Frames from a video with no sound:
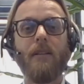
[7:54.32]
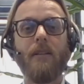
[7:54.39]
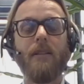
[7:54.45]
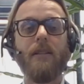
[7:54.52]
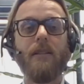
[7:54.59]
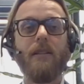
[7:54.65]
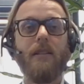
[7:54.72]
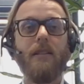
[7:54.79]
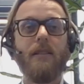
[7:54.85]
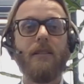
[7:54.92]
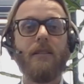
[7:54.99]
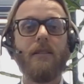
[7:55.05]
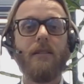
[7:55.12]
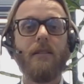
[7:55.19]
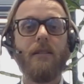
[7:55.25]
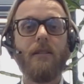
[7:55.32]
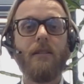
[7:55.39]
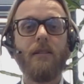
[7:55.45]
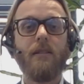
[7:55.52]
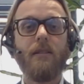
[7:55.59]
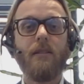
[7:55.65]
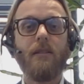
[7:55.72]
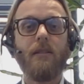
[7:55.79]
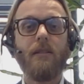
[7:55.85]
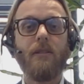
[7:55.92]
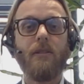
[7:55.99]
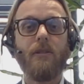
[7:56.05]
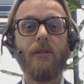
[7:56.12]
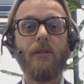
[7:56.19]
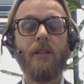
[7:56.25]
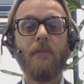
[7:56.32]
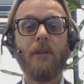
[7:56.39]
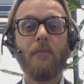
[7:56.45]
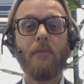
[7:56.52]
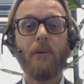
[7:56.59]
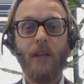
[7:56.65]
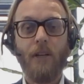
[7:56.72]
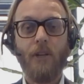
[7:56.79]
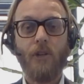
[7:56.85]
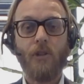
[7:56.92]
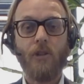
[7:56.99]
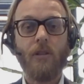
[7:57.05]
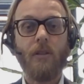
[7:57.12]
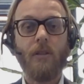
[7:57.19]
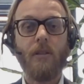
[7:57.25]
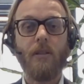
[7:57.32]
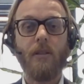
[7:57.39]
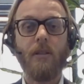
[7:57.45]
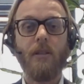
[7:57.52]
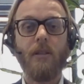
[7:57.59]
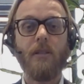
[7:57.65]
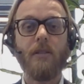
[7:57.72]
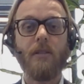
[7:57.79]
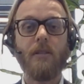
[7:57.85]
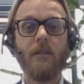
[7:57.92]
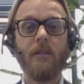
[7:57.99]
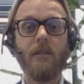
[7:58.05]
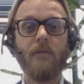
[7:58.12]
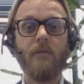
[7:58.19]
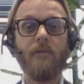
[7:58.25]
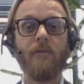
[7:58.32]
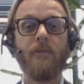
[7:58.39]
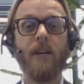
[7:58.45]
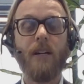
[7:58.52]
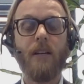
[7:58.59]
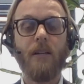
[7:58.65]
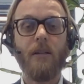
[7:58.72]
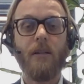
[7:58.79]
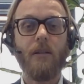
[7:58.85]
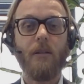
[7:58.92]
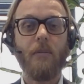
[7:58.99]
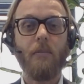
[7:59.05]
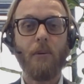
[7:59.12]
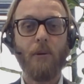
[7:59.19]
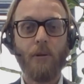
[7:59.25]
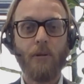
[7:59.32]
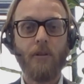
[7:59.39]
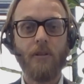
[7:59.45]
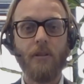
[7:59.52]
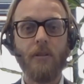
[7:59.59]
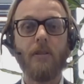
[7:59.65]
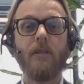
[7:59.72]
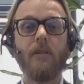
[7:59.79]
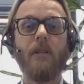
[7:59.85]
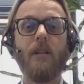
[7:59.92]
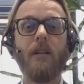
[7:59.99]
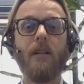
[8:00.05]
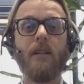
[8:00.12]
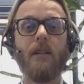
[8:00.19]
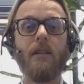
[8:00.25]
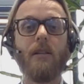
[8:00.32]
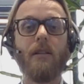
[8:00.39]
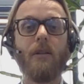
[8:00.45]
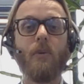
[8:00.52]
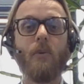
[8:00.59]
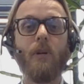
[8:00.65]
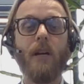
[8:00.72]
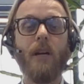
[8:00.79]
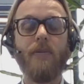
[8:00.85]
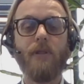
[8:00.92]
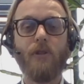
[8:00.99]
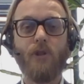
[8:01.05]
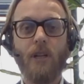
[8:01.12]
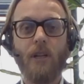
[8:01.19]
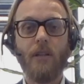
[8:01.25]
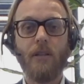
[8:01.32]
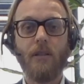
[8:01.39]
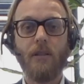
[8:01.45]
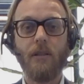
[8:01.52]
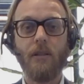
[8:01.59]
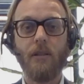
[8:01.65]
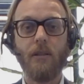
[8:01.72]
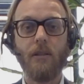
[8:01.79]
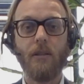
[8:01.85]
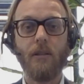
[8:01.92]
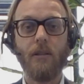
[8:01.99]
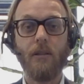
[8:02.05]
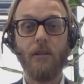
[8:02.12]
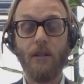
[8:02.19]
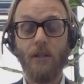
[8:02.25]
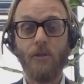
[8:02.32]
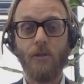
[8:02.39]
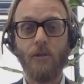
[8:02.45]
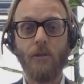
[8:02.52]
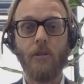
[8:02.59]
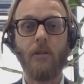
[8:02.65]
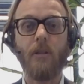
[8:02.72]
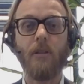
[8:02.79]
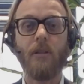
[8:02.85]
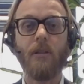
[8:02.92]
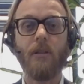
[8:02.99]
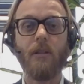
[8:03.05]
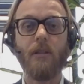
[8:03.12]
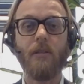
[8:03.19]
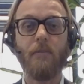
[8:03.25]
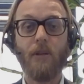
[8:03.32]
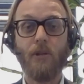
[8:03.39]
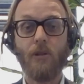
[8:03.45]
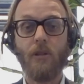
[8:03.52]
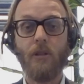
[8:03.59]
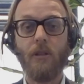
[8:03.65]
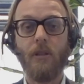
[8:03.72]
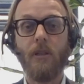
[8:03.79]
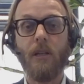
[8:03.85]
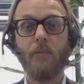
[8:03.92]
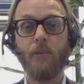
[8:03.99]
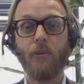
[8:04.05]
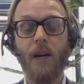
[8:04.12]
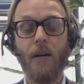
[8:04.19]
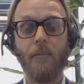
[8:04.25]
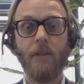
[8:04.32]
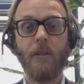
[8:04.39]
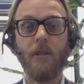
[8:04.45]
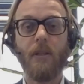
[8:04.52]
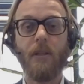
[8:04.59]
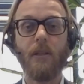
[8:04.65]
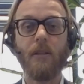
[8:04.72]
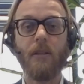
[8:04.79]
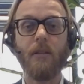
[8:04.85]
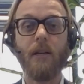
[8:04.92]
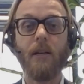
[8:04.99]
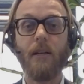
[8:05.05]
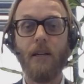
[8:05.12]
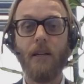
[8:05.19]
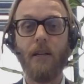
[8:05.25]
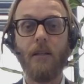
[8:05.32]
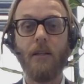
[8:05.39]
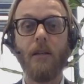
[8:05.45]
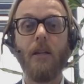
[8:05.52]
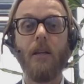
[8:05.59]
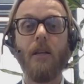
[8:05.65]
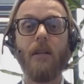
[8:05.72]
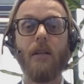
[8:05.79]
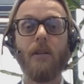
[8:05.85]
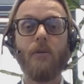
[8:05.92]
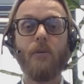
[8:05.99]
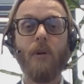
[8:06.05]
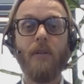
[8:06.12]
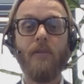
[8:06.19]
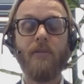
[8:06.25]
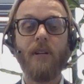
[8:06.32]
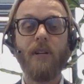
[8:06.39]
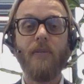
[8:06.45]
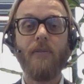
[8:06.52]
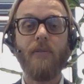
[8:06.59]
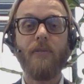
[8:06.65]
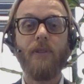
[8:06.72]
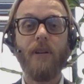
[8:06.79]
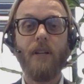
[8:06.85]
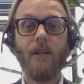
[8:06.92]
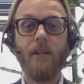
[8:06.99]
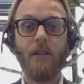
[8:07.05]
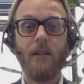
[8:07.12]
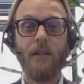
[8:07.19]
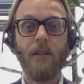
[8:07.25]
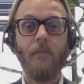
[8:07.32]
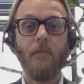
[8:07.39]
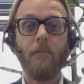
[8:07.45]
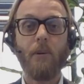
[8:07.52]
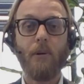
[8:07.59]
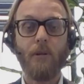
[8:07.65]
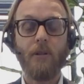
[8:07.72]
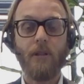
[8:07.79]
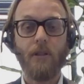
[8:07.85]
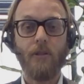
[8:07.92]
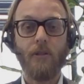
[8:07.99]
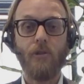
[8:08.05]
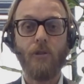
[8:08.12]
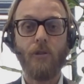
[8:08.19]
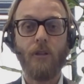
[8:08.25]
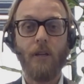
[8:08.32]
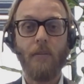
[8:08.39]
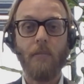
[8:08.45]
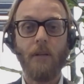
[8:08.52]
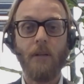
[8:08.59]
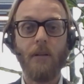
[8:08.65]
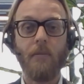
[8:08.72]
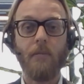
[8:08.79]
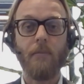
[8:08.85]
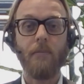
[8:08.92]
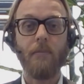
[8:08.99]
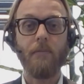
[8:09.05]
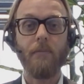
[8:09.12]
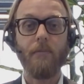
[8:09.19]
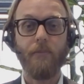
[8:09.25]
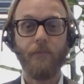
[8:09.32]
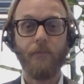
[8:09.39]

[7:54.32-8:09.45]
Well, this geothermal potential is very important, and we the chance in the region, especially in Abu Dhabi and Al Ain, to have a very important geothermal